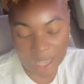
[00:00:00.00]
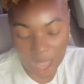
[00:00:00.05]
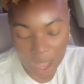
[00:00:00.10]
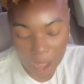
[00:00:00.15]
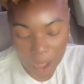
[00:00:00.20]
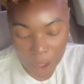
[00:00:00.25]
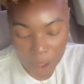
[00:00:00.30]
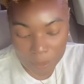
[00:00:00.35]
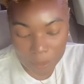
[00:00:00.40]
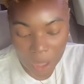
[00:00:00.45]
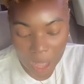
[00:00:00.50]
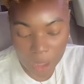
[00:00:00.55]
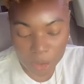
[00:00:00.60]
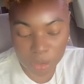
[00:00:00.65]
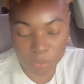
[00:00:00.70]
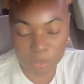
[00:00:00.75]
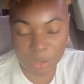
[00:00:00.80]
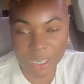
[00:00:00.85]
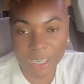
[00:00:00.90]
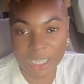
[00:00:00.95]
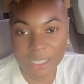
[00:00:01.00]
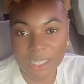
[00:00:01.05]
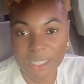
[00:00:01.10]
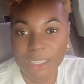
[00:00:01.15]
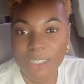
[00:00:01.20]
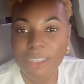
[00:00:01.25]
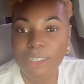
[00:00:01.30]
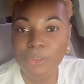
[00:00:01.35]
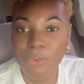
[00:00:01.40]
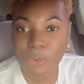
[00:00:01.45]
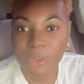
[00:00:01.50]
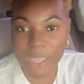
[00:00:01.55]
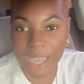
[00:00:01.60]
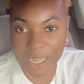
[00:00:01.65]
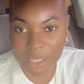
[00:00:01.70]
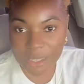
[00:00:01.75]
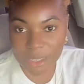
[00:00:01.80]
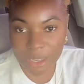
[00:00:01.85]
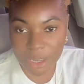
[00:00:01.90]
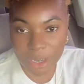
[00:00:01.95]
I will break it into two
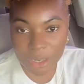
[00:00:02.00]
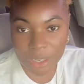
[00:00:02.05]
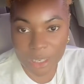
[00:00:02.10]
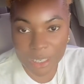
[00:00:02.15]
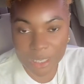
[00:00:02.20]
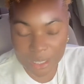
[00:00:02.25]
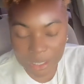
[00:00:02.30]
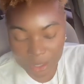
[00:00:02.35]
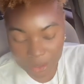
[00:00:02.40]
categories.